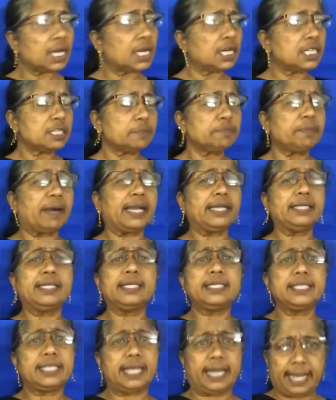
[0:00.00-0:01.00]
A spider
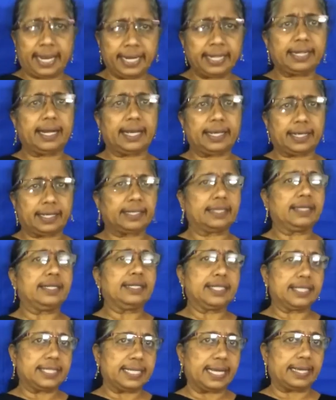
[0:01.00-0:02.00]
is an 8-legged
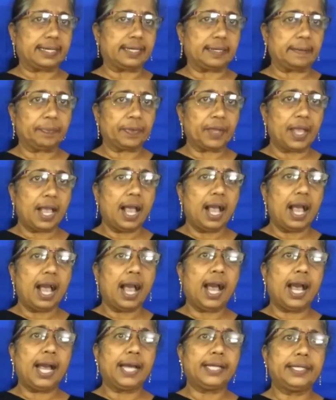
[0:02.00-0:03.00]
insect
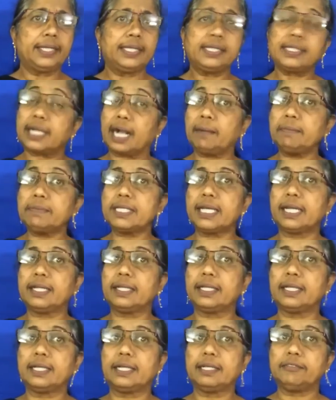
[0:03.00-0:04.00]
and it comes under
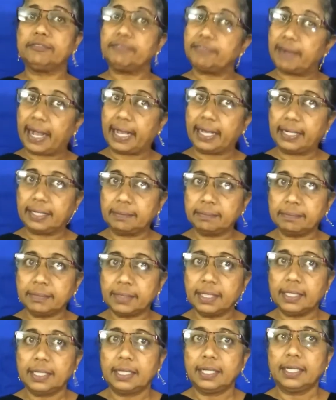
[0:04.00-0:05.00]
the
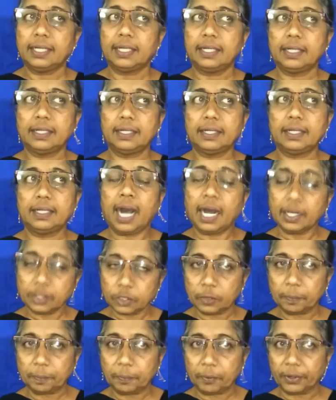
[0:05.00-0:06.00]
phylum
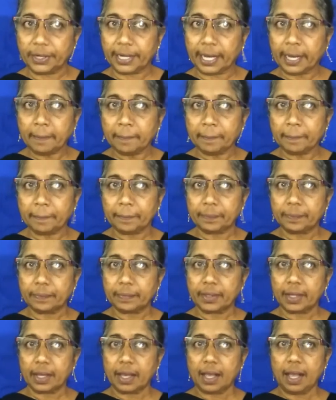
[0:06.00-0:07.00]
Arthropoda,
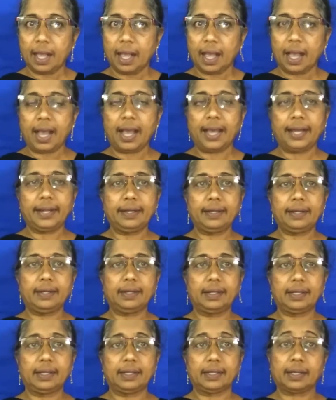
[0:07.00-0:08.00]
and
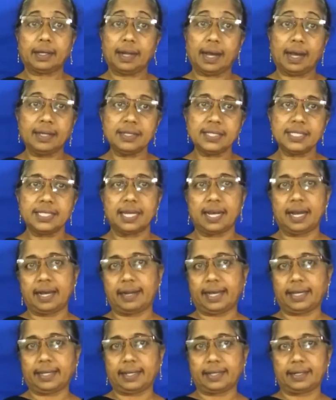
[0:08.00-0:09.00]
class
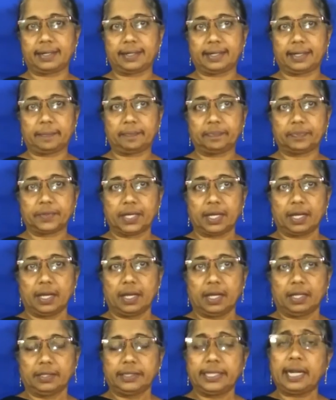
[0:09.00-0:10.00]
Arachnida.
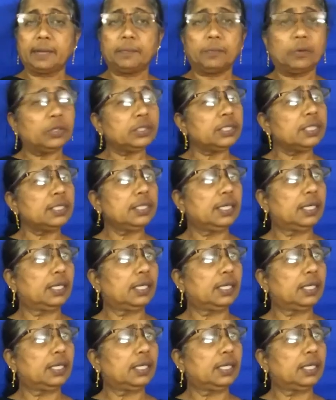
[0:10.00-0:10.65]
There are more than